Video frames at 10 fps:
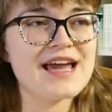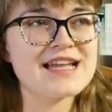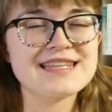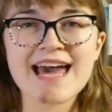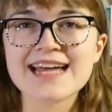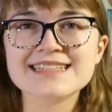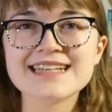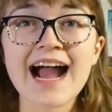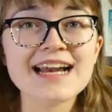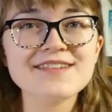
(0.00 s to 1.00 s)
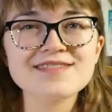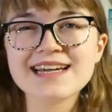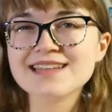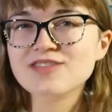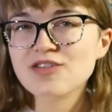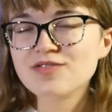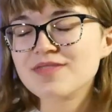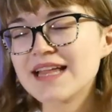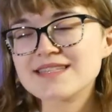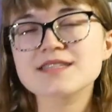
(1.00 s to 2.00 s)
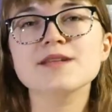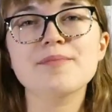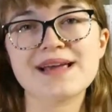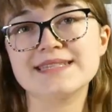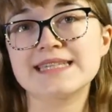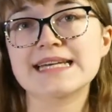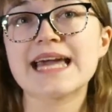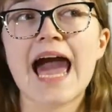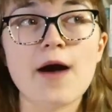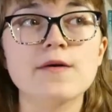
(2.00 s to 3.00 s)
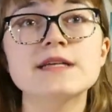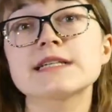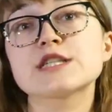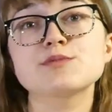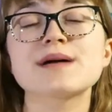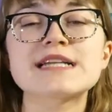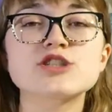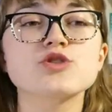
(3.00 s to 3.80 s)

And that's kind of like that's the basic how it explains.